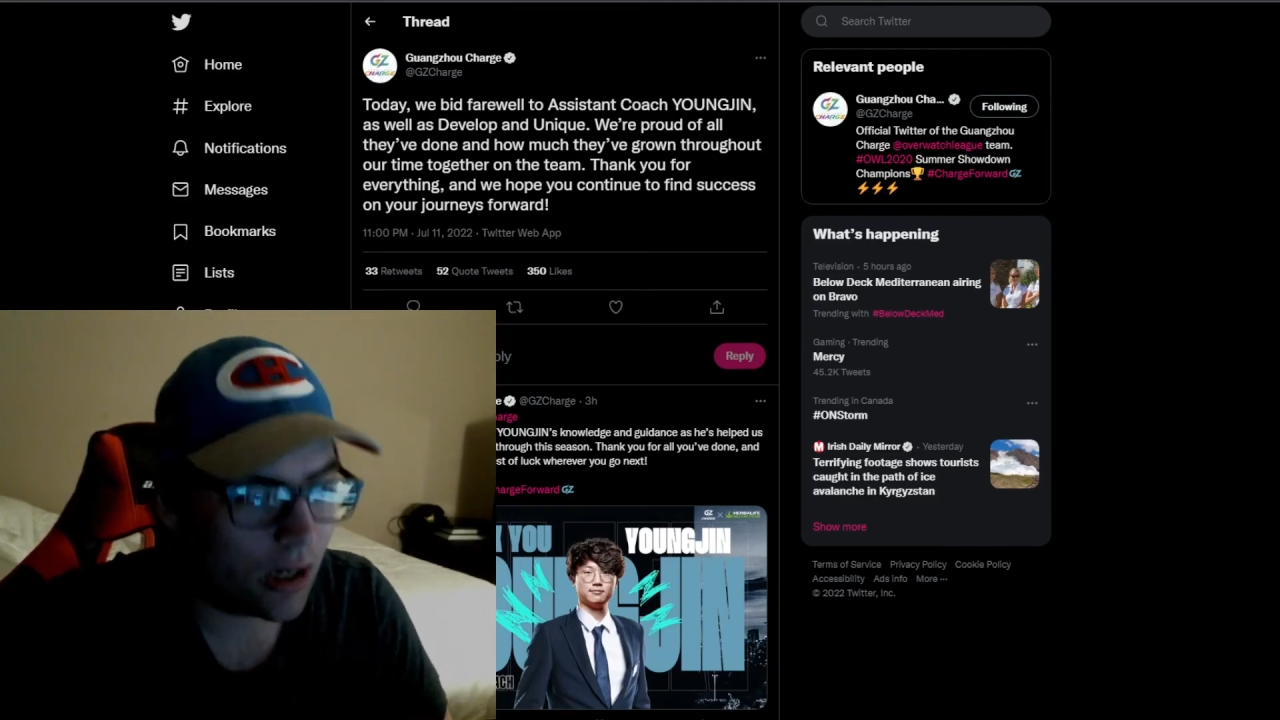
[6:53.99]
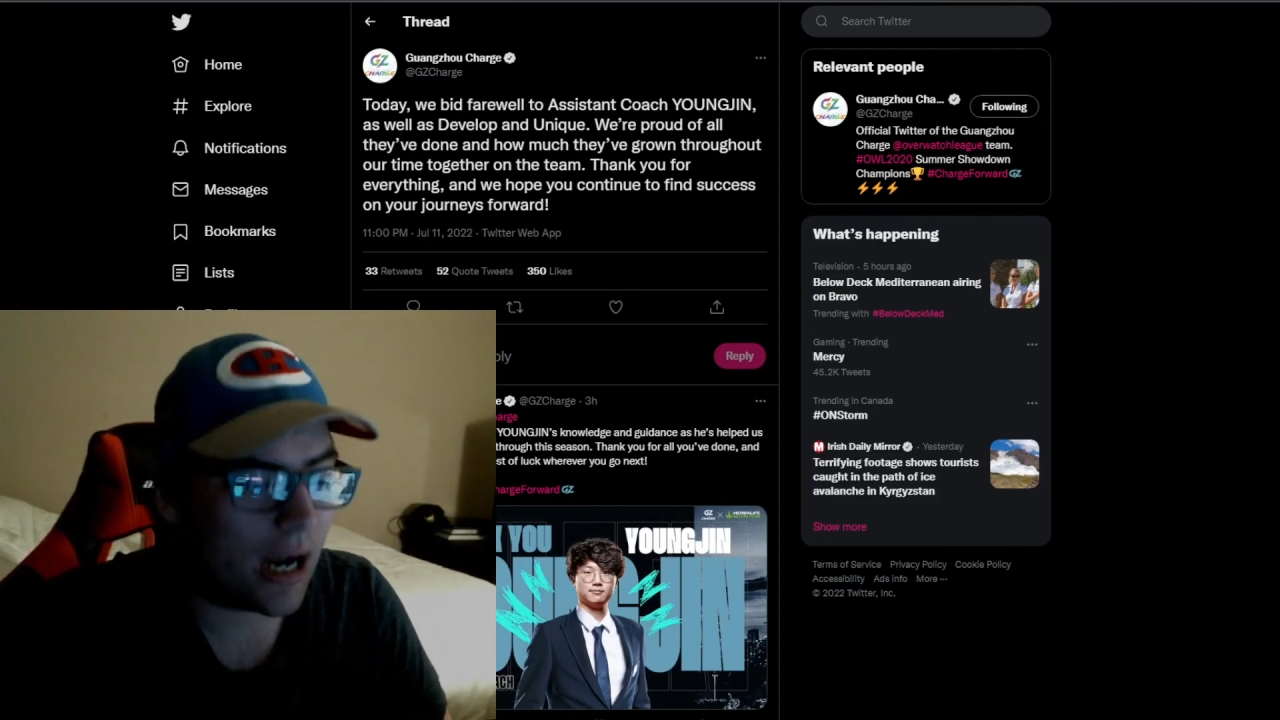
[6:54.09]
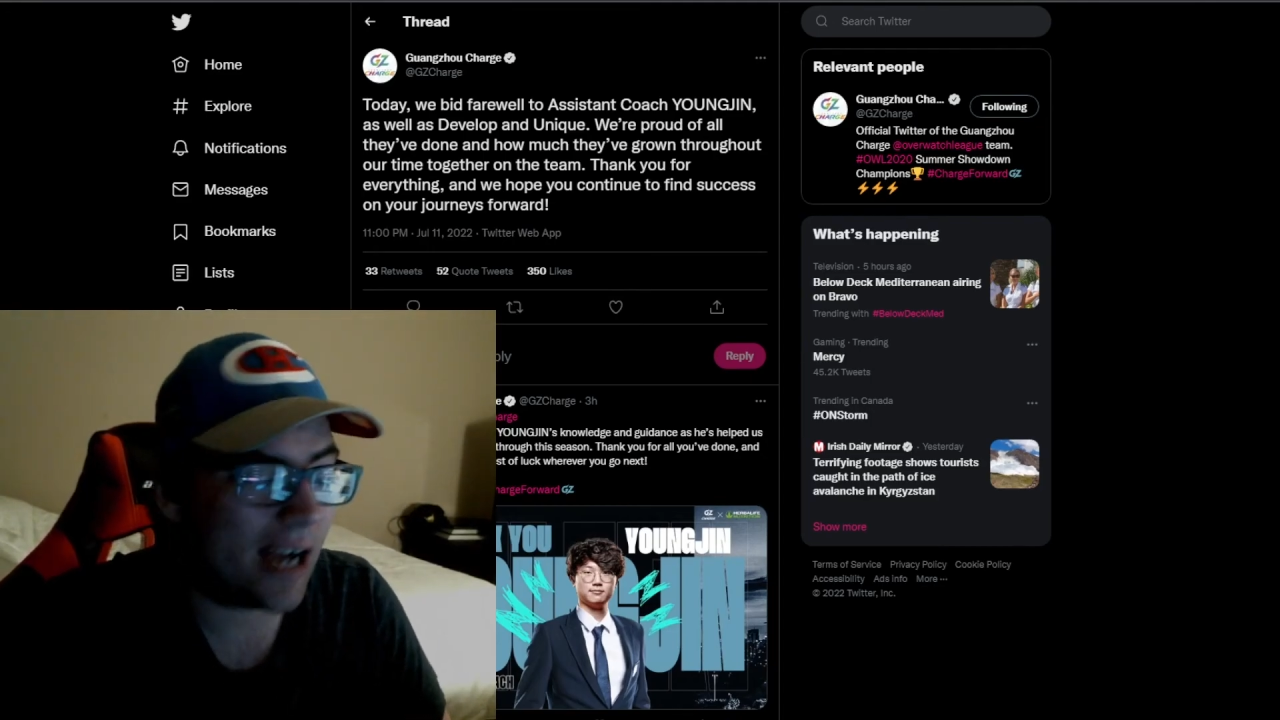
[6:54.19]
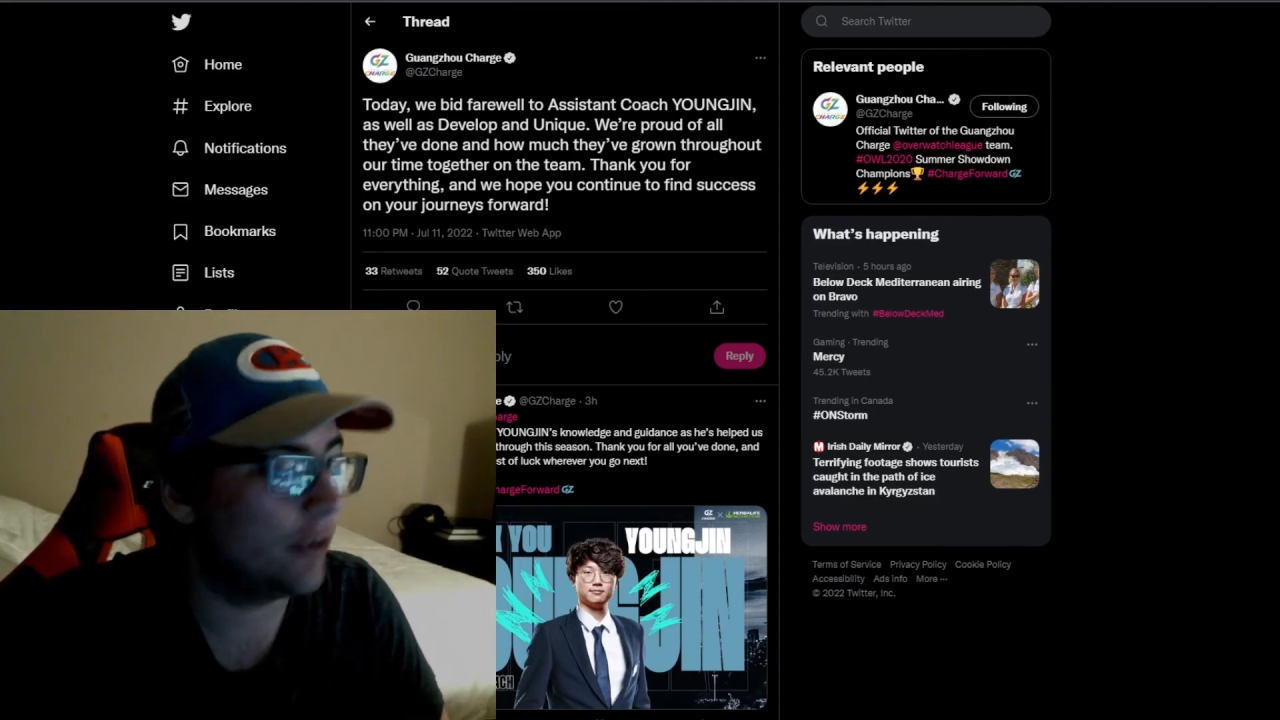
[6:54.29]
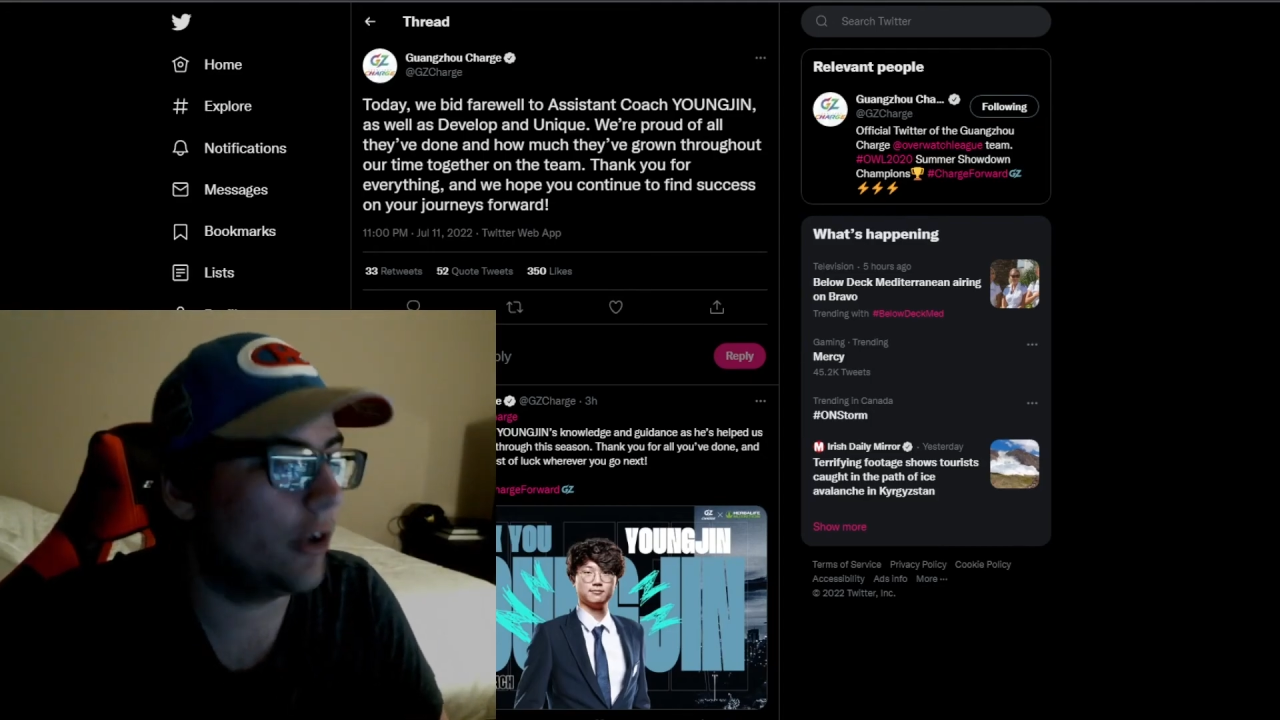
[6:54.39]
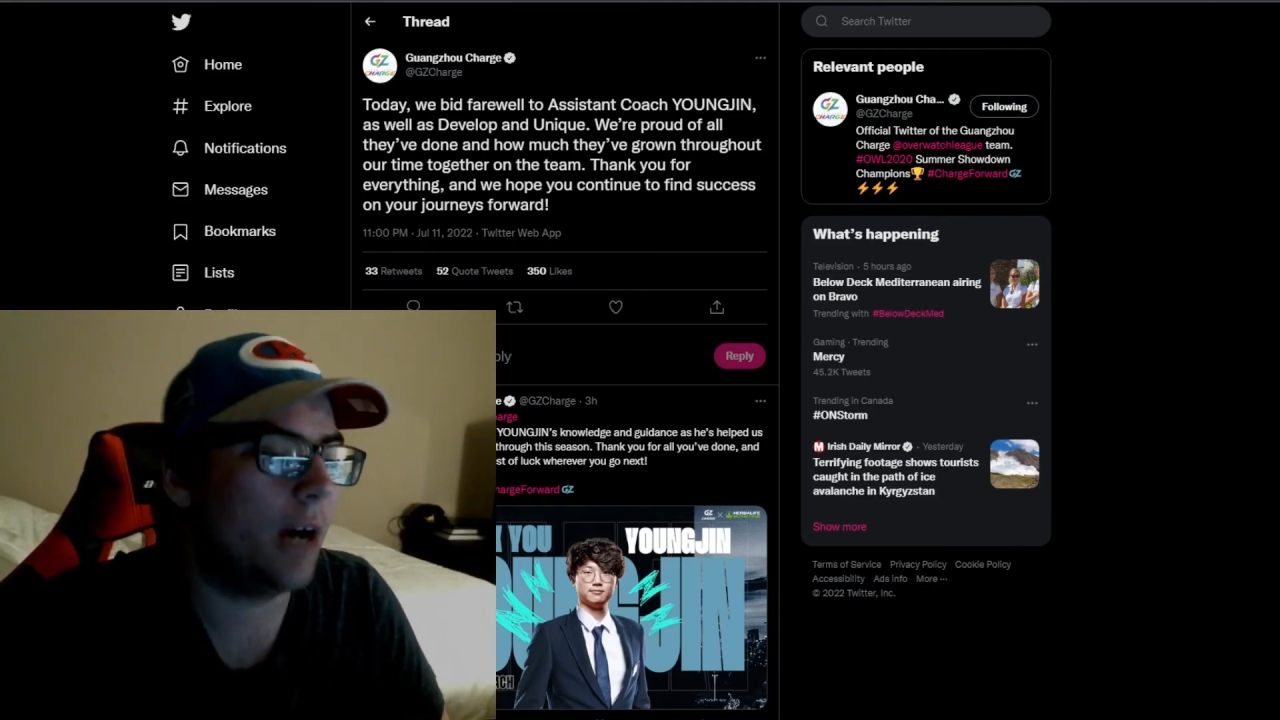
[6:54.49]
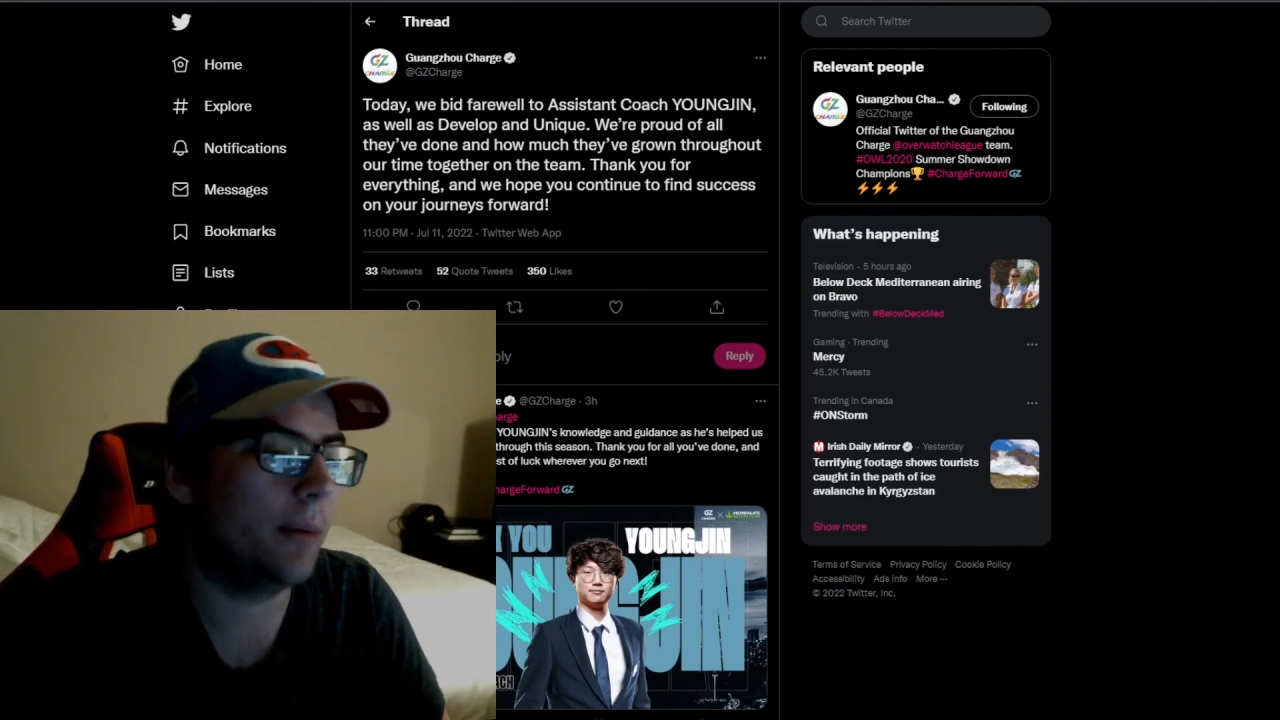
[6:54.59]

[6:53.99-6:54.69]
I don't know how